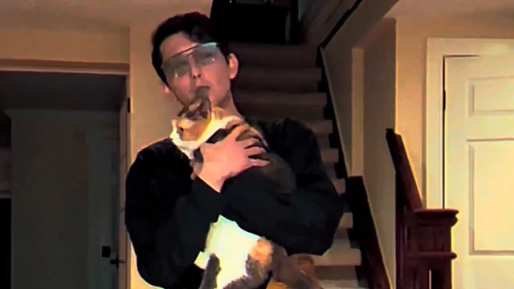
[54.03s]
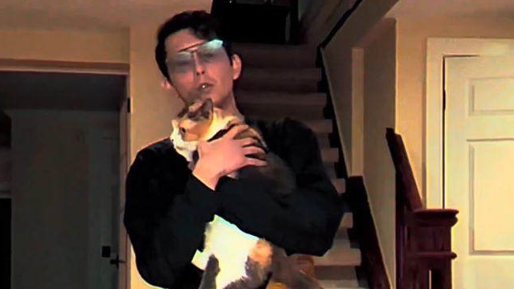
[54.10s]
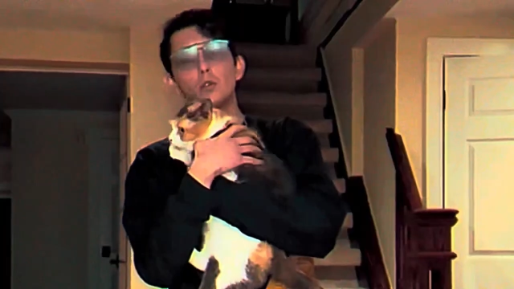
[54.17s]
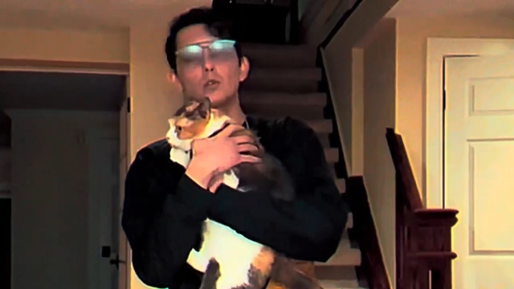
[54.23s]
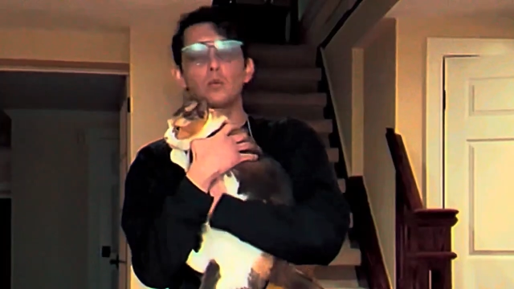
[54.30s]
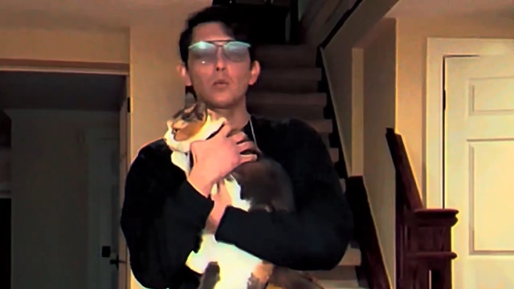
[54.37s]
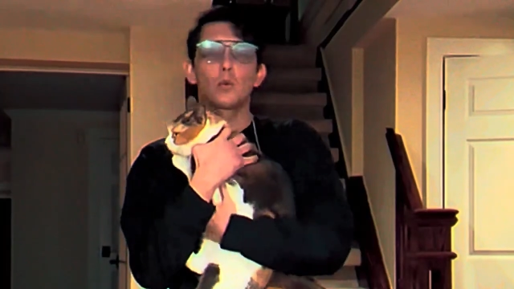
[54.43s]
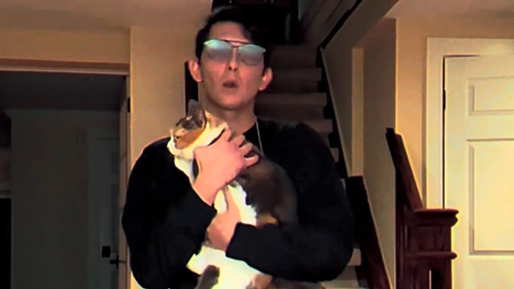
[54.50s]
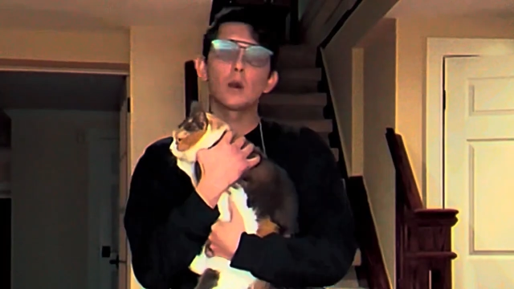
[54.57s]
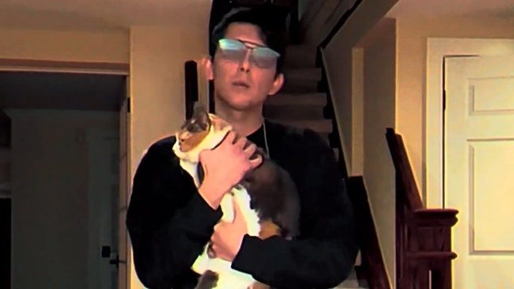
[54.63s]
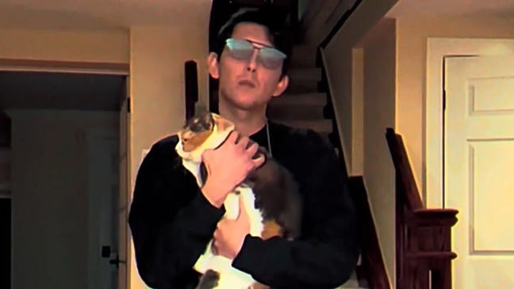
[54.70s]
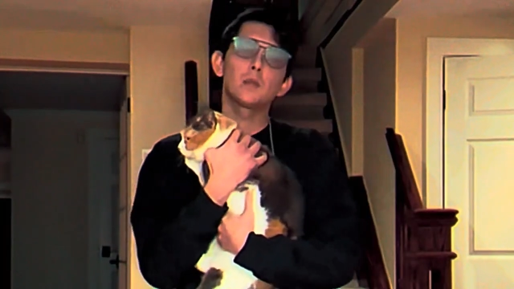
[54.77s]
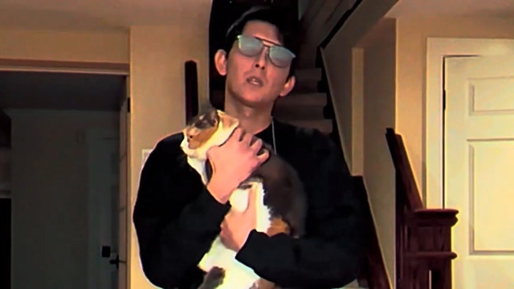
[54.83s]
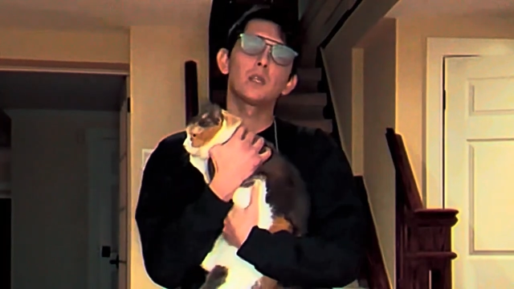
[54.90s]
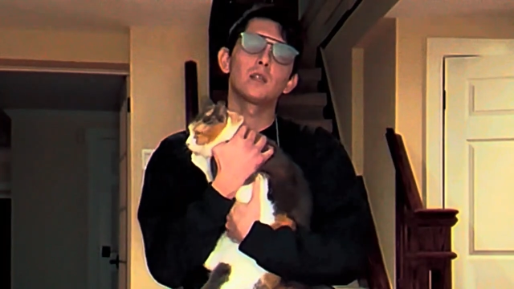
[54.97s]
Do you want
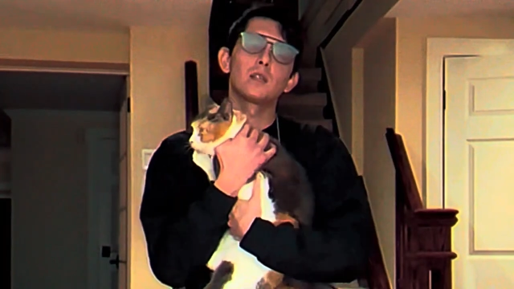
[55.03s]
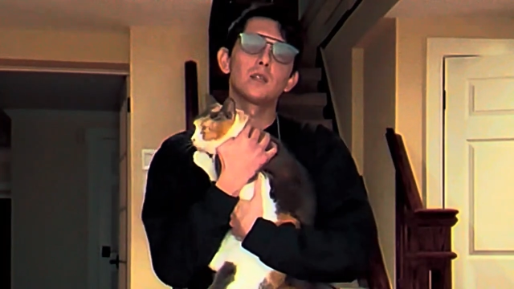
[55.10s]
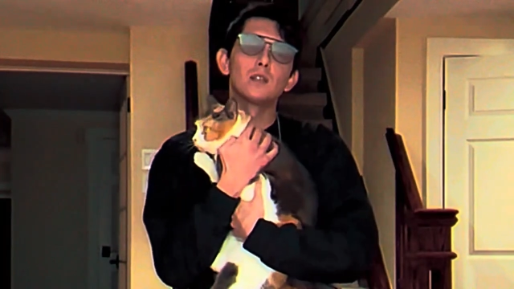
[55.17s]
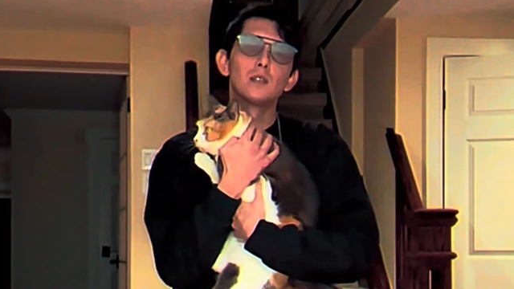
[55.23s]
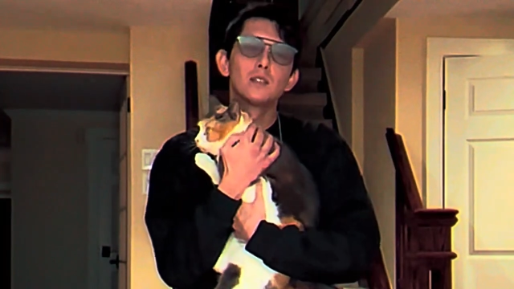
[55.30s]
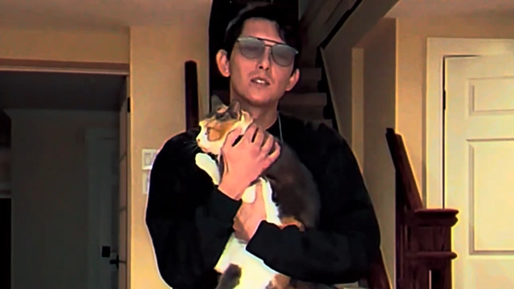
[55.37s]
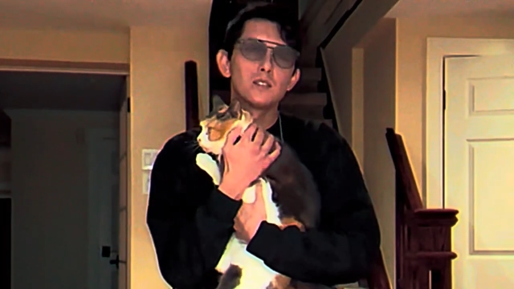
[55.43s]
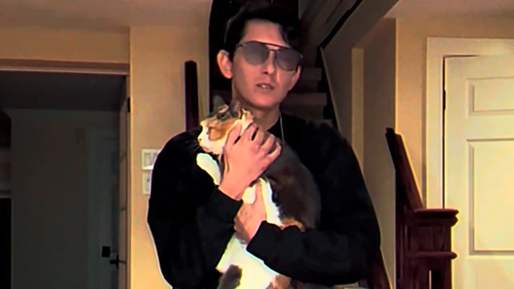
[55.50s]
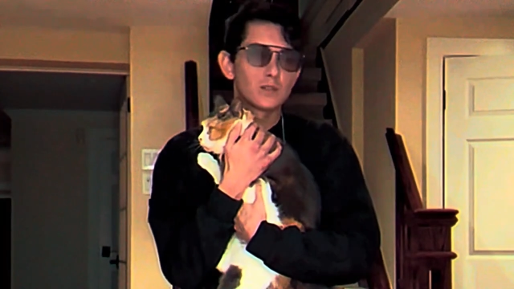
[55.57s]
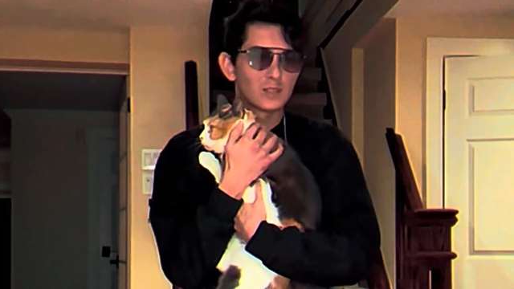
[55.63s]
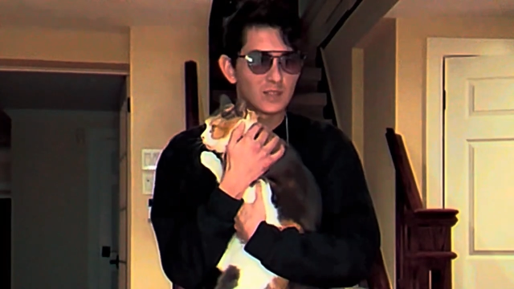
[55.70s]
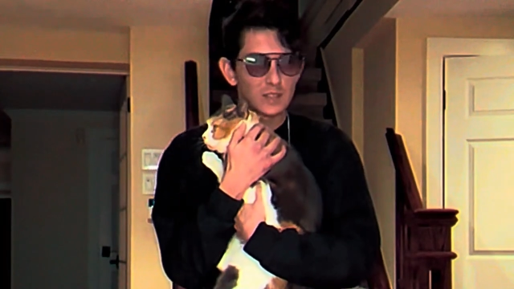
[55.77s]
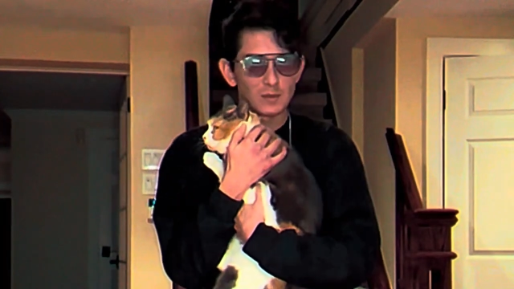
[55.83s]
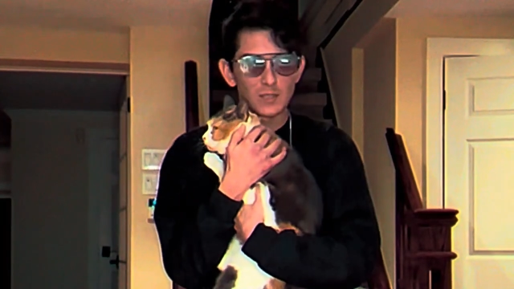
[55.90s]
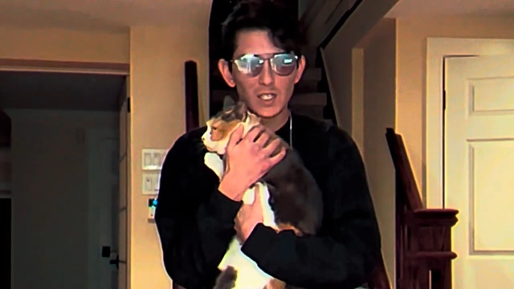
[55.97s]
me? It's the
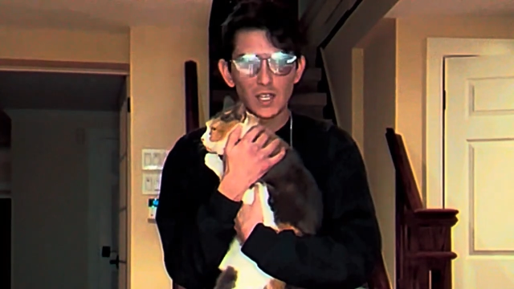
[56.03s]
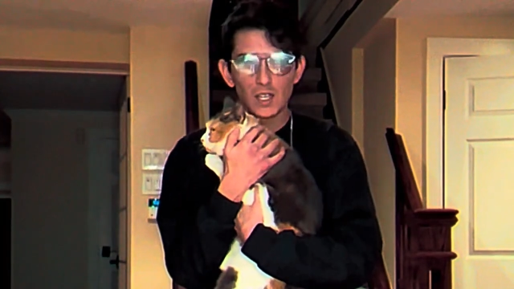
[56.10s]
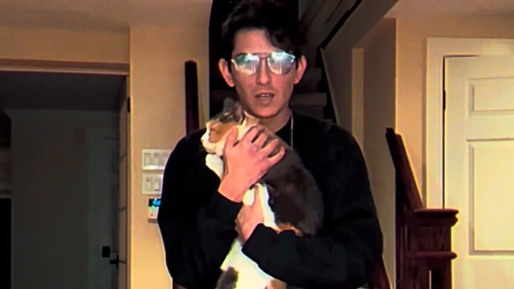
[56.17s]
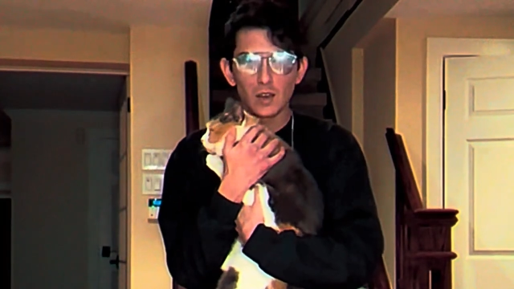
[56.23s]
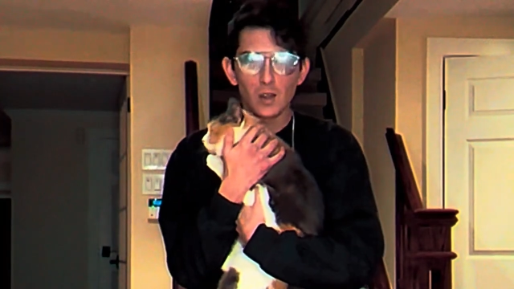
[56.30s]
time to get